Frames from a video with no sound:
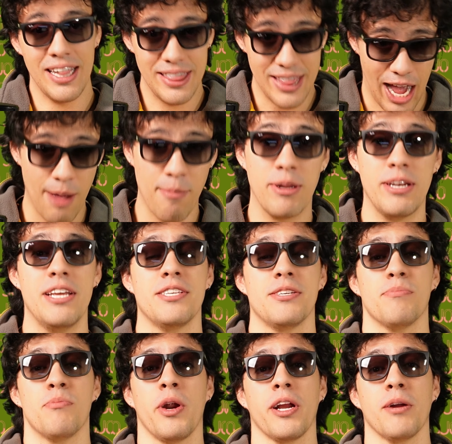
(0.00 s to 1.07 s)
Diamond is
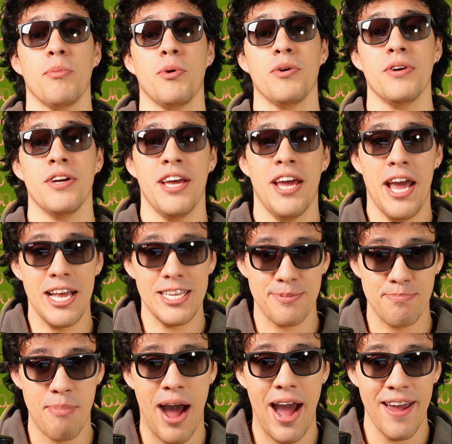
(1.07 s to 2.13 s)
Unbreakable,
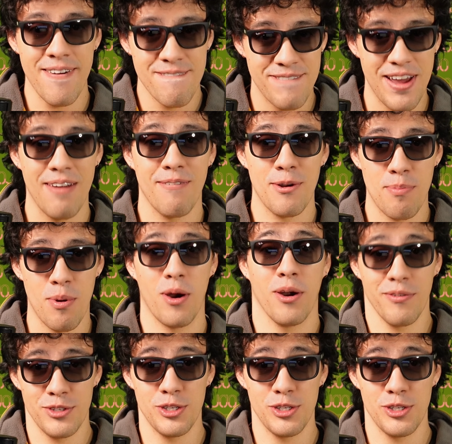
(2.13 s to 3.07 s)
is my favorite part of